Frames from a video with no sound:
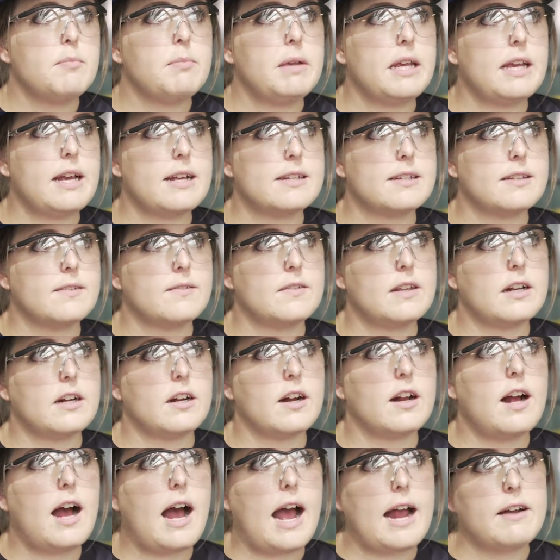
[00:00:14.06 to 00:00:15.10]
because of
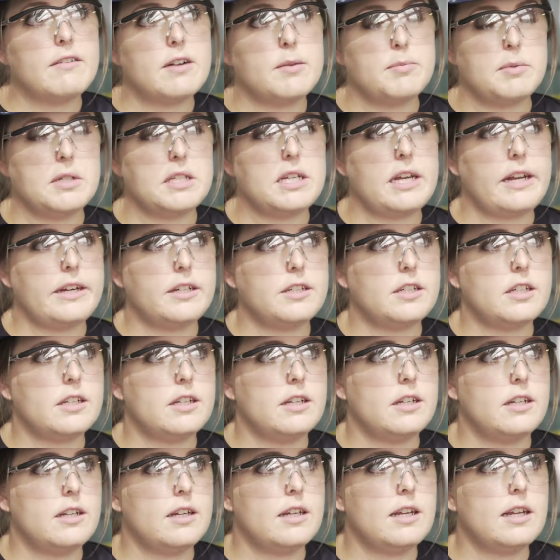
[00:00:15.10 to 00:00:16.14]
their high
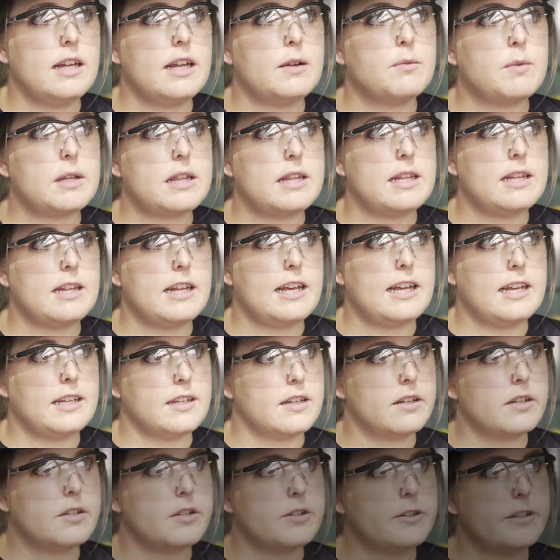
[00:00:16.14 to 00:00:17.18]
reputation within the
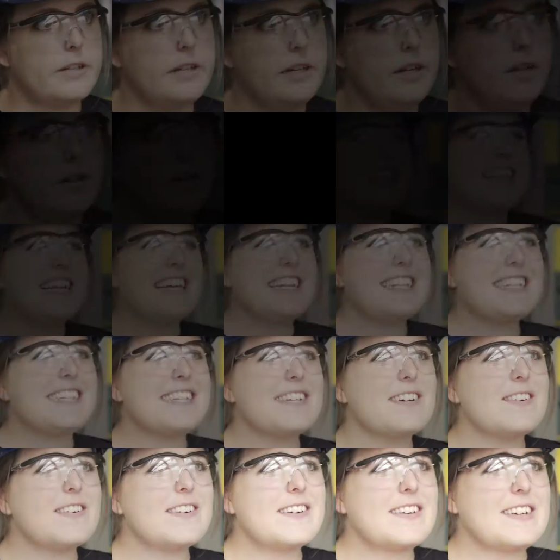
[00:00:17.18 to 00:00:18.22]
industry. It's
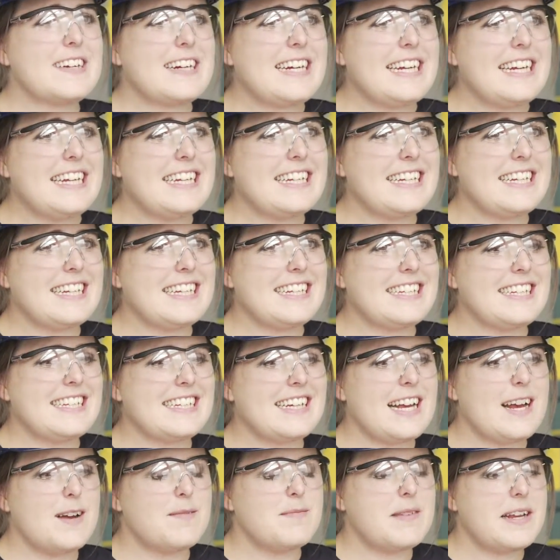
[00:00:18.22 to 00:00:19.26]
so great to
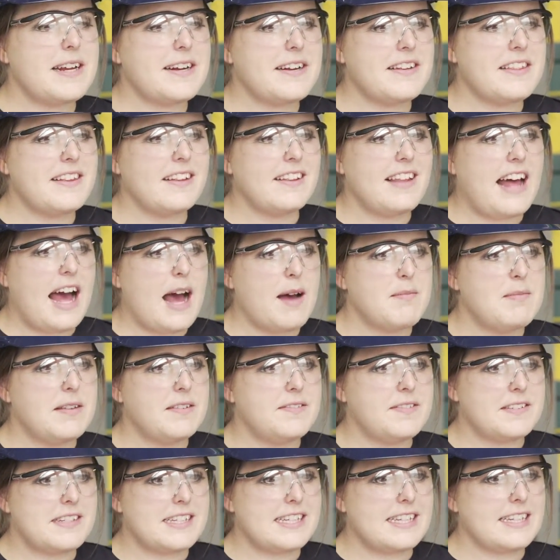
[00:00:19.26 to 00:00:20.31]
come here, the lab, the
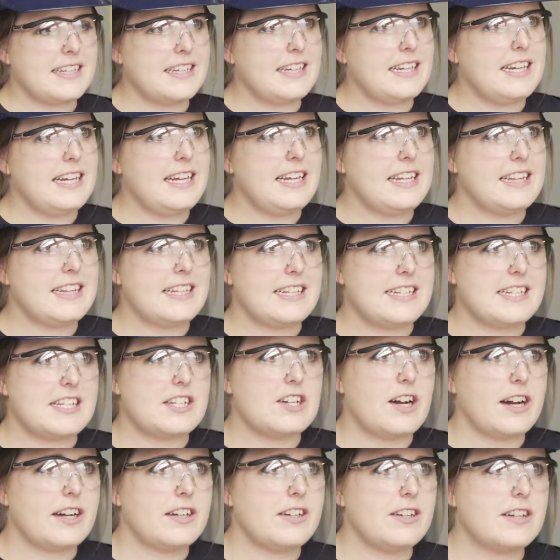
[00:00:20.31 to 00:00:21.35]
facility, the
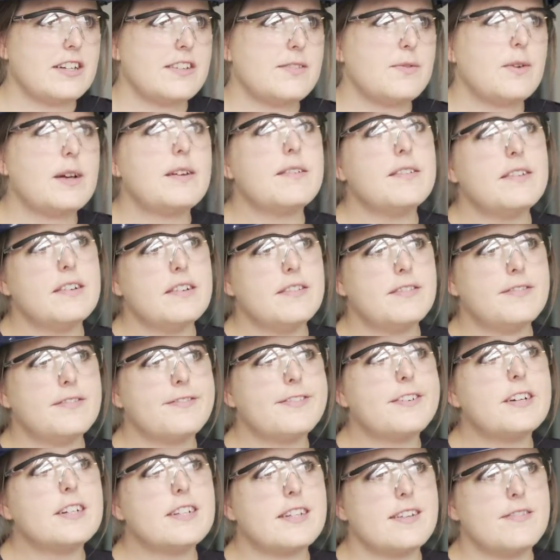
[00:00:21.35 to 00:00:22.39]
instructors. Well,
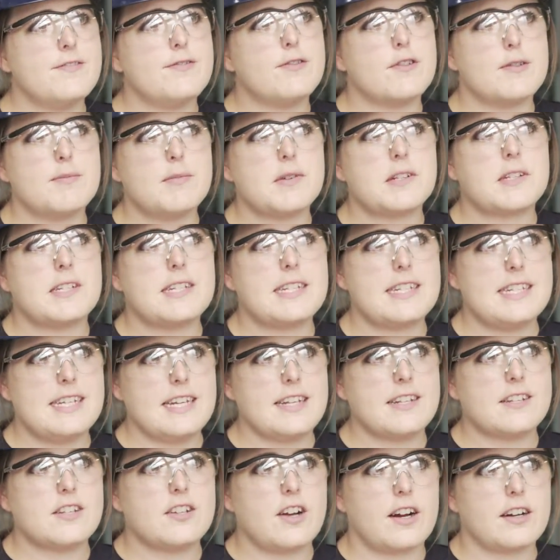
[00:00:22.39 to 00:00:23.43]
first and foremost, it's the
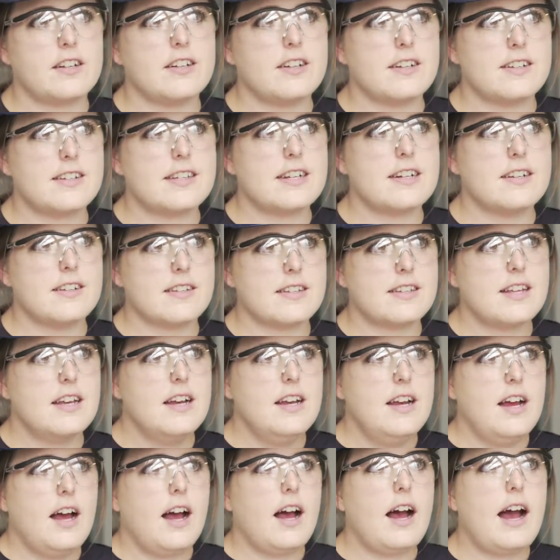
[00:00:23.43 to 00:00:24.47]
instructors. There's
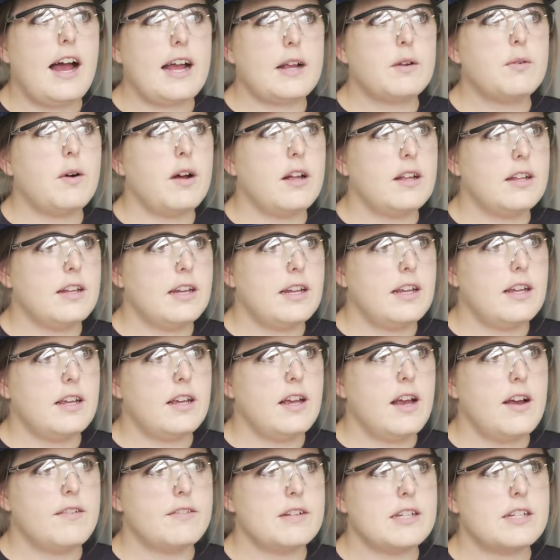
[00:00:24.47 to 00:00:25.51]
a high quality
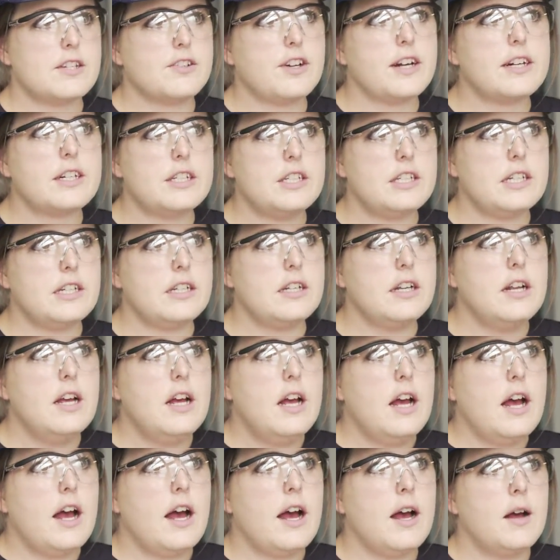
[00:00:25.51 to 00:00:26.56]
of instruction,
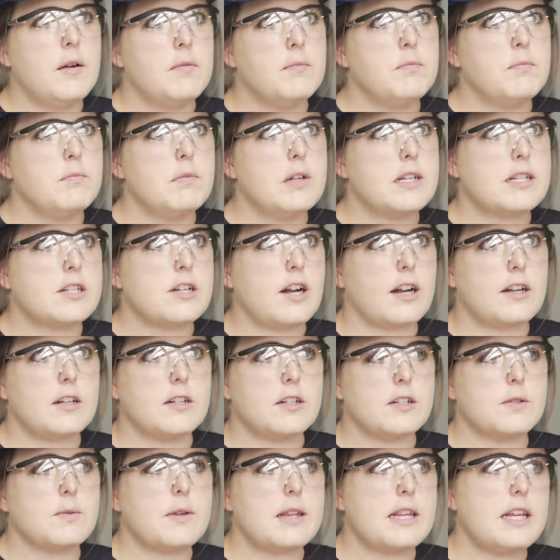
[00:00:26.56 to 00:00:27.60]
um,
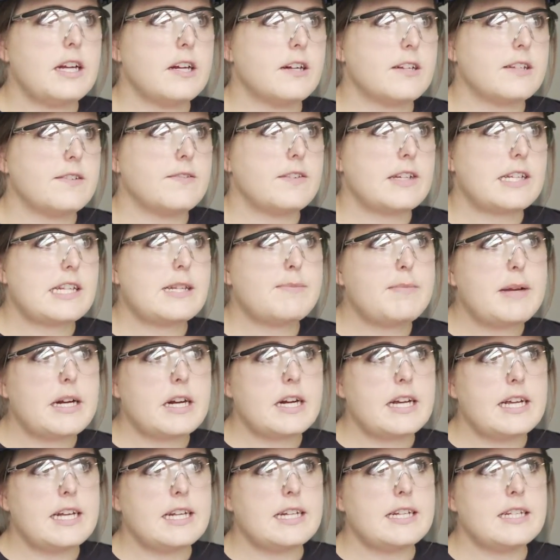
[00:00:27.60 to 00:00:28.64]
instructors with years of
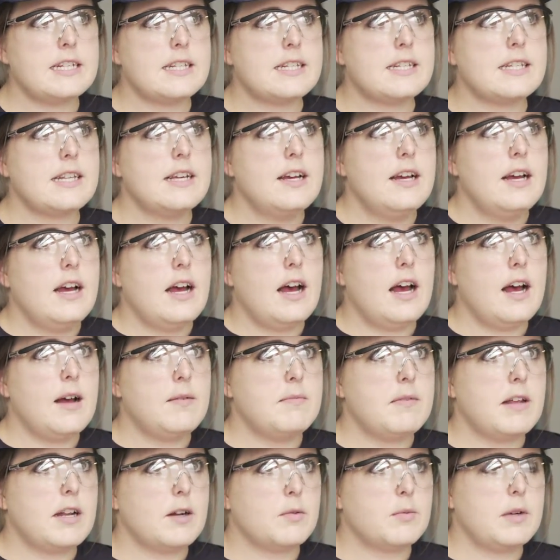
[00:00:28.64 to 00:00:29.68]
experience,
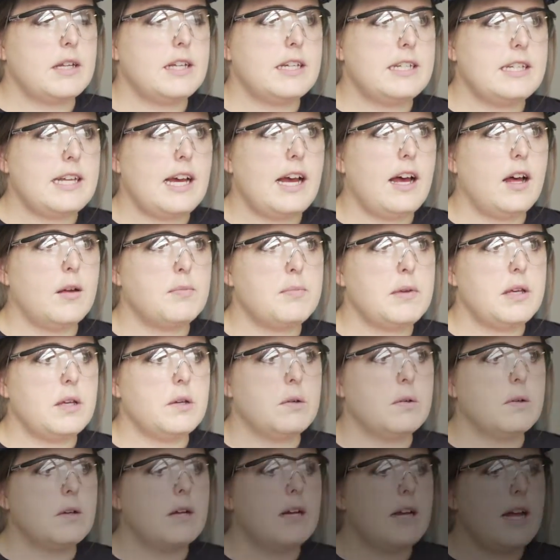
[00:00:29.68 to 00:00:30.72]
um, that are willing to help
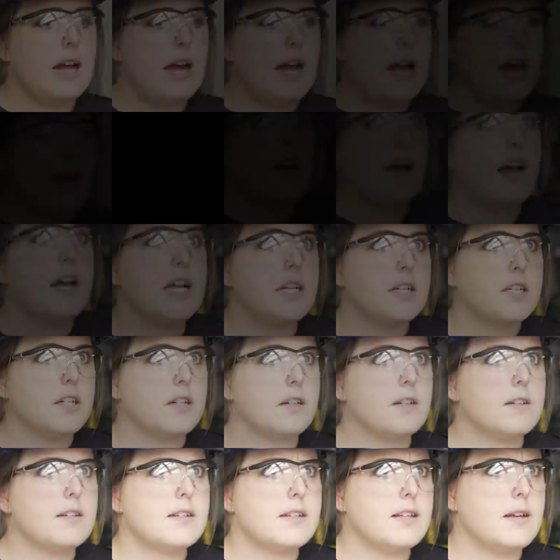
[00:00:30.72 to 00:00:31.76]
you. I took
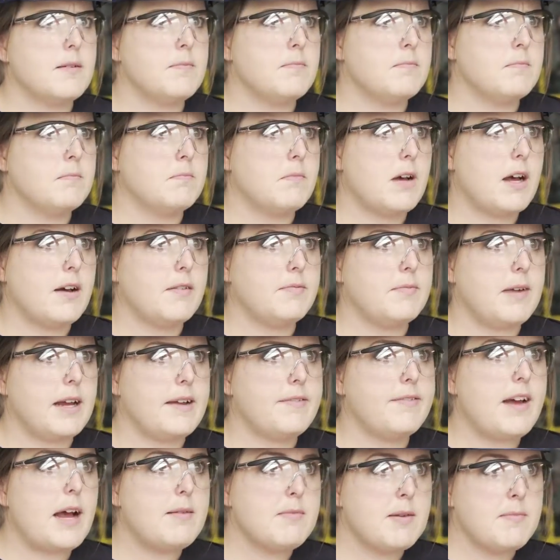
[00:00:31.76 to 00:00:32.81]
some of my
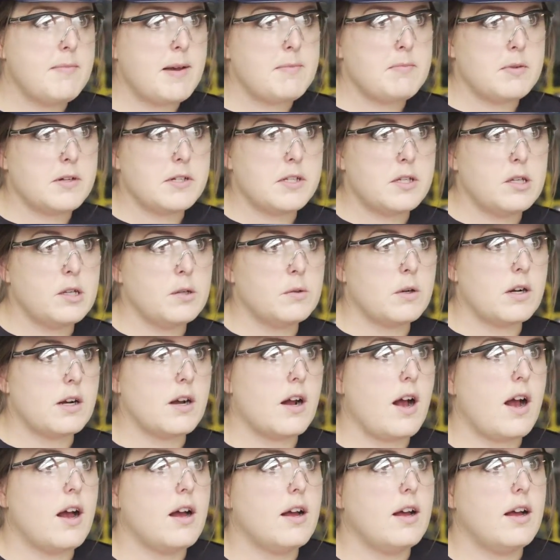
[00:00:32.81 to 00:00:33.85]
family members who
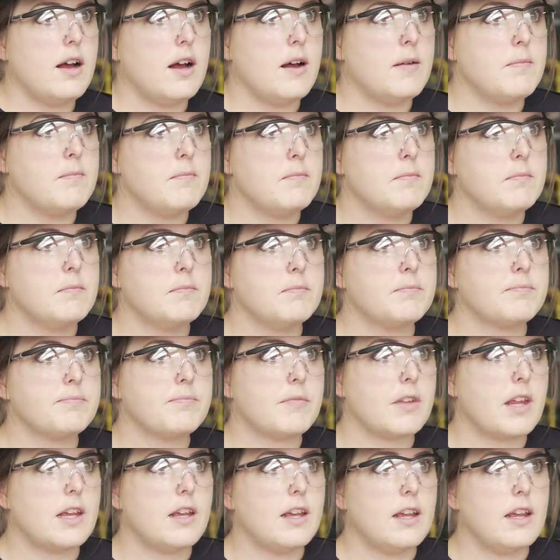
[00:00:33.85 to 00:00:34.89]
are um,
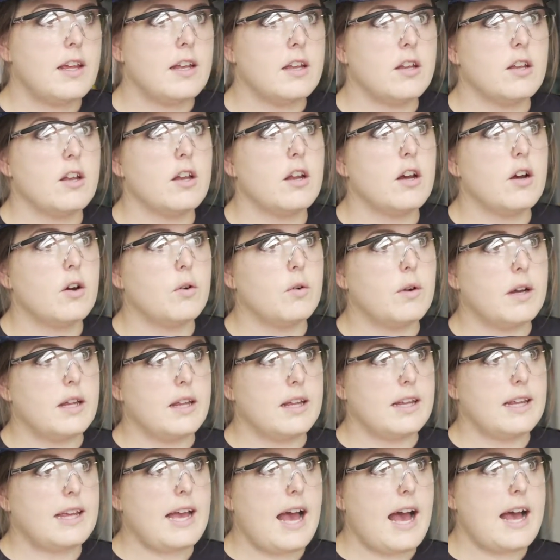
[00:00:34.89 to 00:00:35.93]
in oil
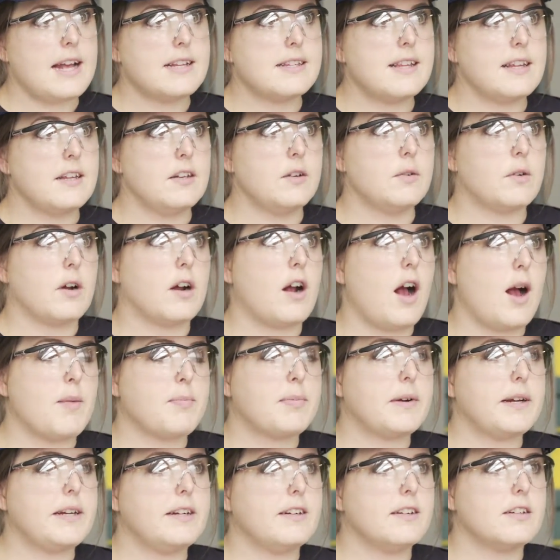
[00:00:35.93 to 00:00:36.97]
and gas and who are
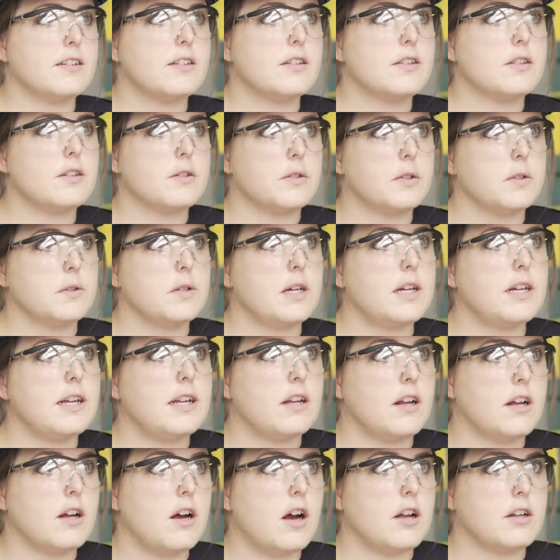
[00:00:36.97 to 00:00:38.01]
operators through
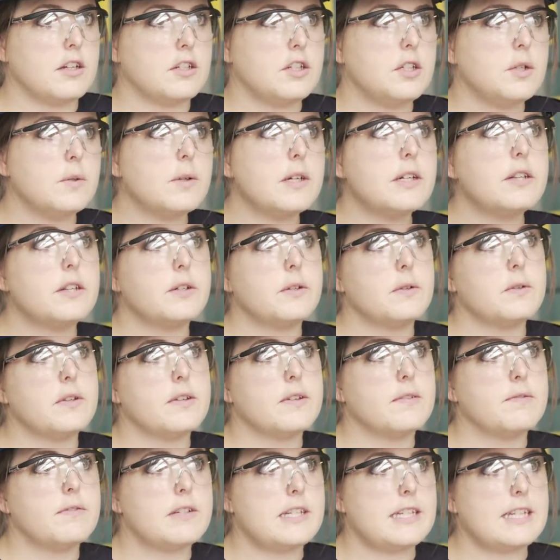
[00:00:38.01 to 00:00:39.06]
in, on a tour through
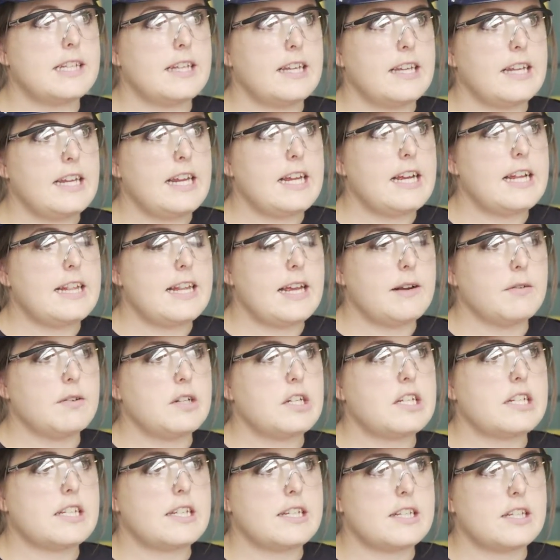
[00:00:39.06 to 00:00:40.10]
the facility, and they were
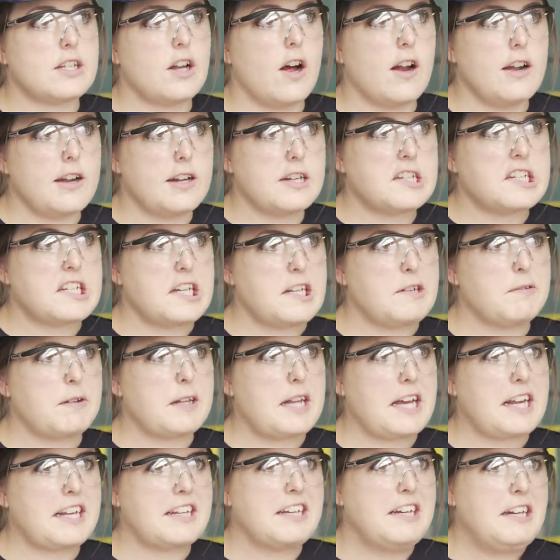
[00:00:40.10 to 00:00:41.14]
just astonished and were
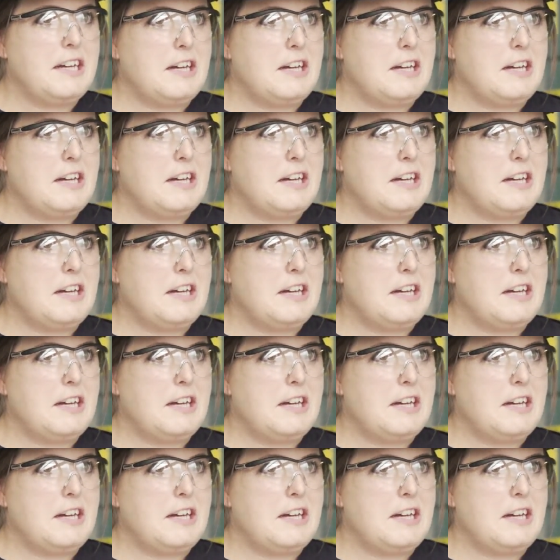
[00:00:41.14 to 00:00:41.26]
like,